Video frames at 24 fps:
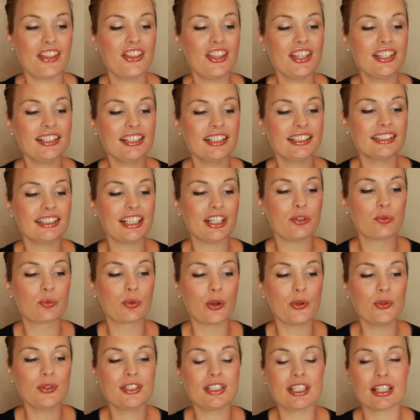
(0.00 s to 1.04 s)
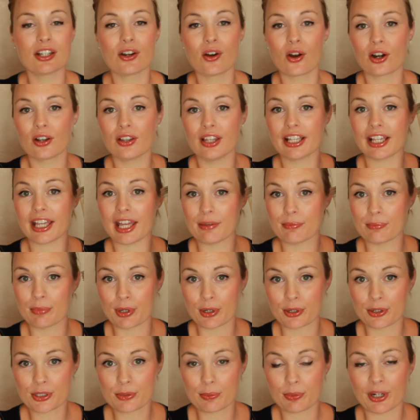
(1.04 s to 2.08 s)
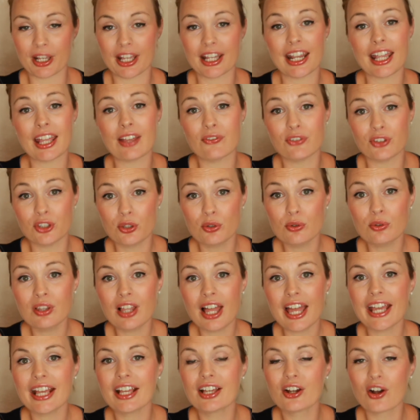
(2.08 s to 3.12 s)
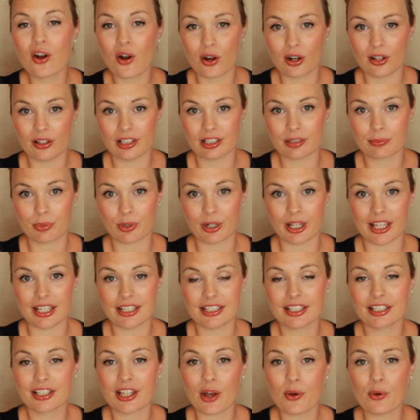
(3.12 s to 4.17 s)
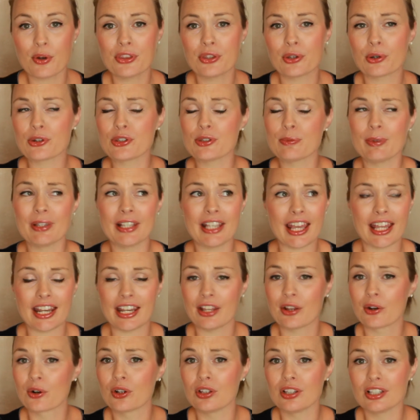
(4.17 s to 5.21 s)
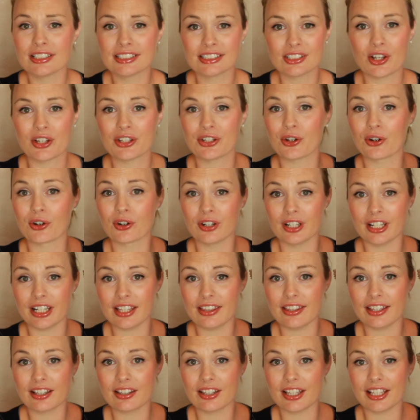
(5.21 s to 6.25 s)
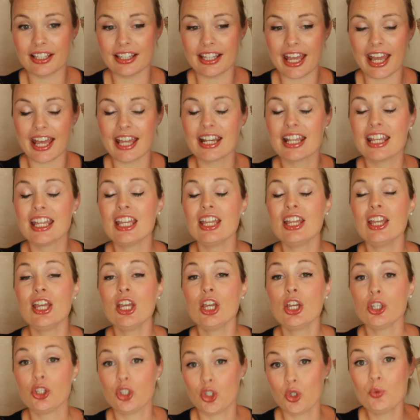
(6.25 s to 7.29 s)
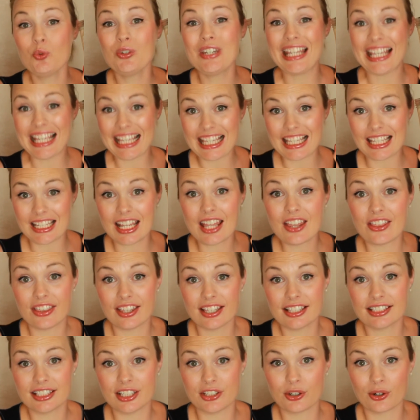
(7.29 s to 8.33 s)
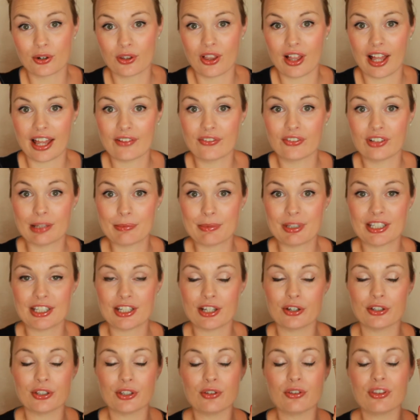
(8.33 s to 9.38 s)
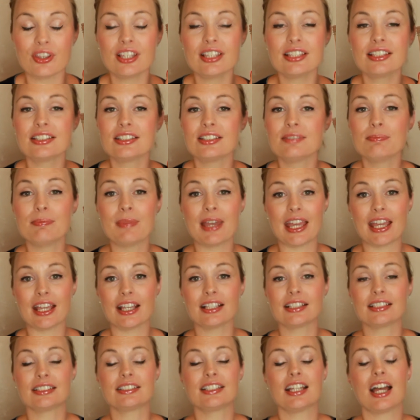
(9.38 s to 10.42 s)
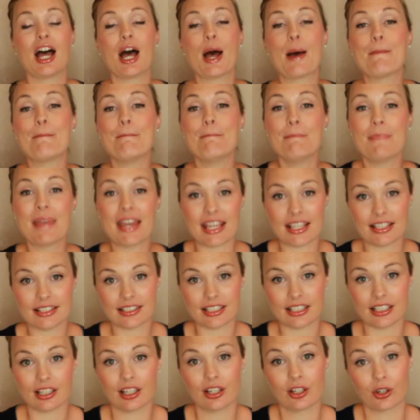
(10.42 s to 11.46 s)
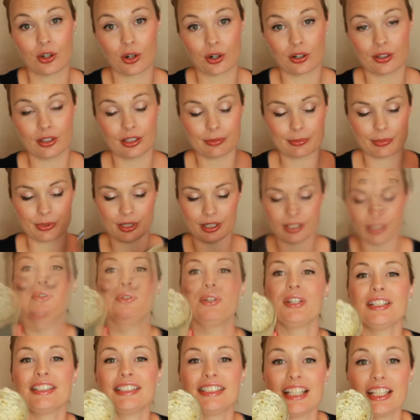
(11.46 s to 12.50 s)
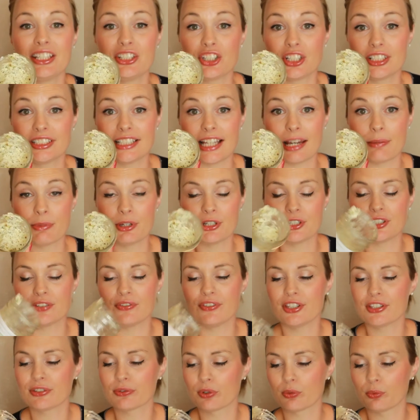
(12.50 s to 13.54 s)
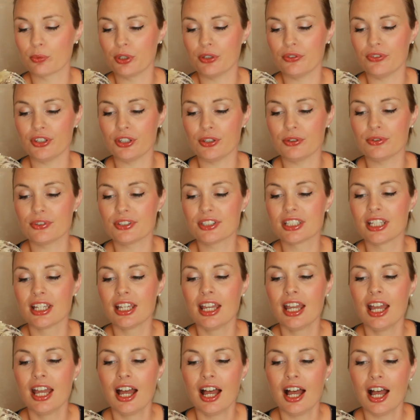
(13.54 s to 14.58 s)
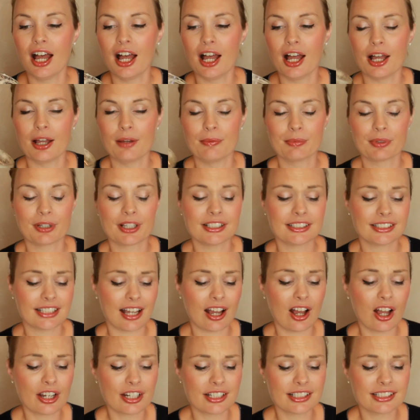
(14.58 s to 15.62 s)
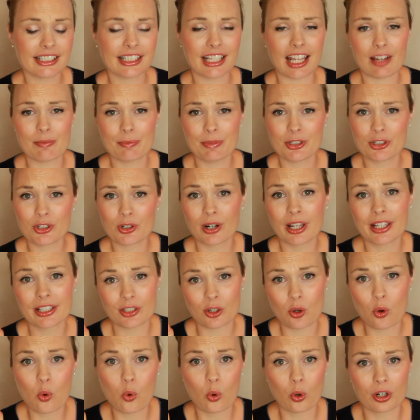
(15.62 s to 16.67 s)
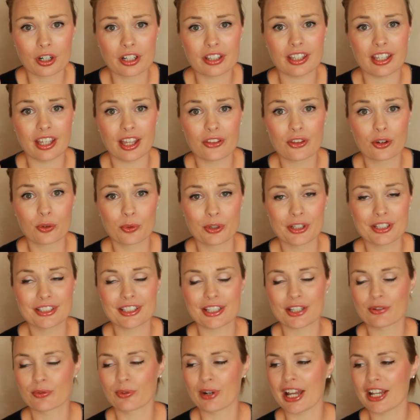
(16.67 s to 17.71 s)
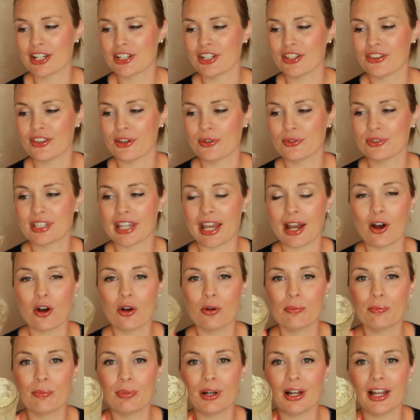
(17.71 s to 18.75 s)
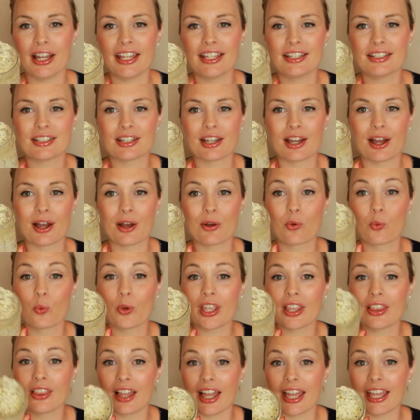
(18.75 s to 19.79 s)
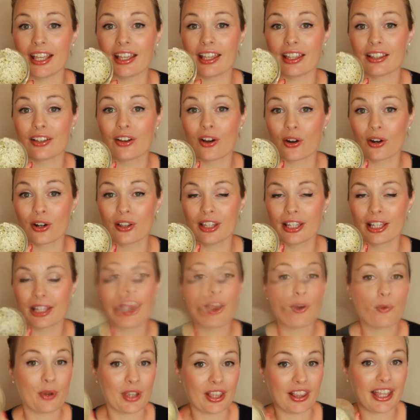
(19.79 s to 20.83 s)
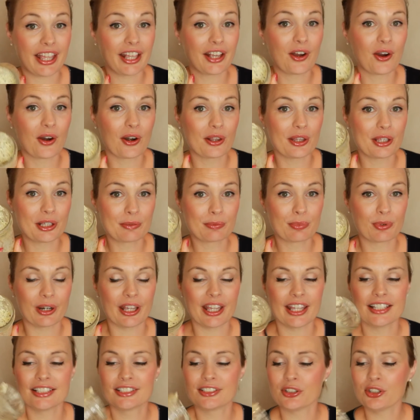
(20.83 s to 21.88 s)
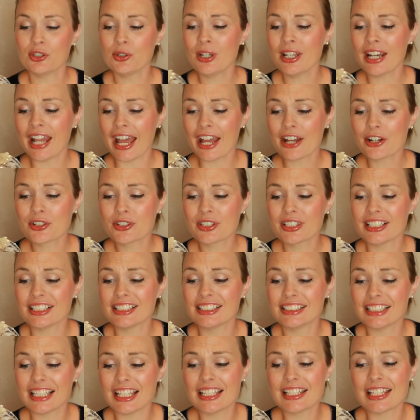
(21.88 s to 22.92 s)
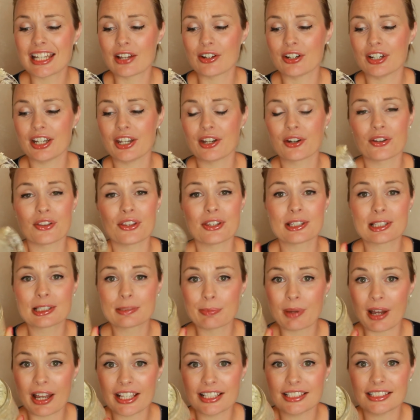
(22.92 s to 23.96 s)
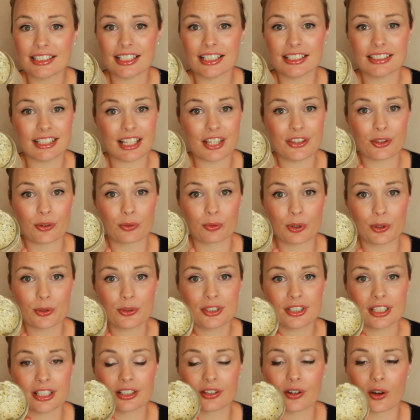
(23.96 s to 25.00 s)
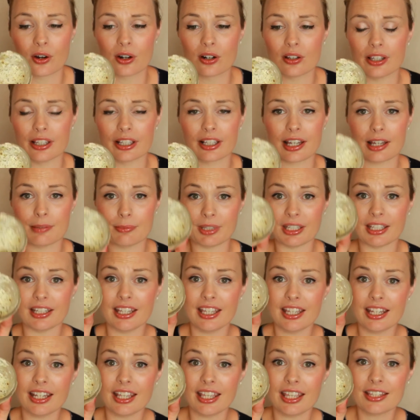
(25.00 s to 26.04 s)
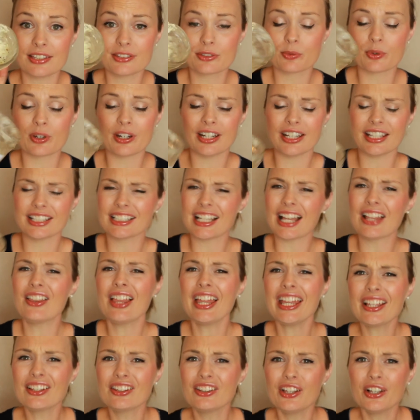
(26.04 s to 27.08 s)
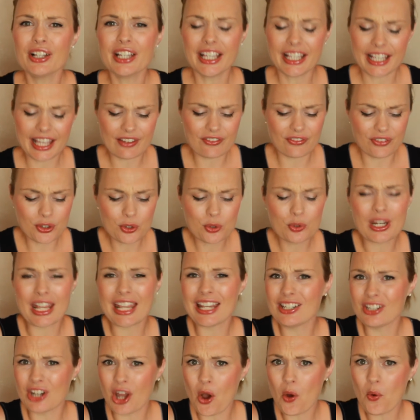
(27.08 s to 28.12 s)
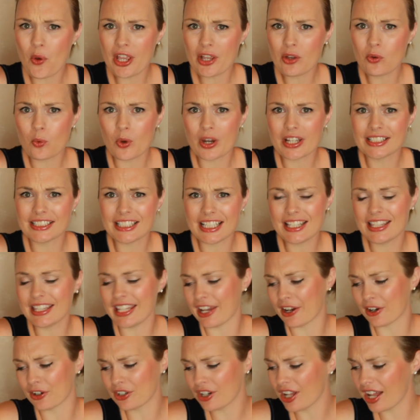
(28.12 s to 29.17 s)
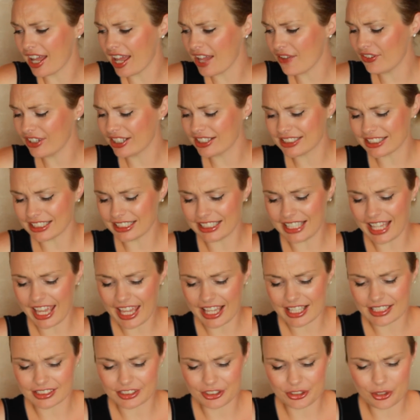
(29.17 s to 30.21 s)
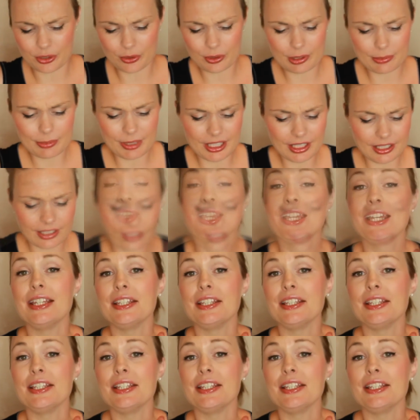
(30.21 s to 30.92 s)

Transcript: This is the roasted garlic and butter spread. If you like garlic bread to go with your spaghetti or lasagna or anything like that, you need this in your life. Let me tell you, this makes amazing garlic bread. You can see just how much of this one we've used. Because honestly, I've been trying to hoard the other ones and ration those out, but we like garlic and we like garlic bread. So you can actually see down in here the spices and the roasted garlic. I mean, it is what it is. I like looking at food and knowing what's in there, not having to guess, you know what I mean?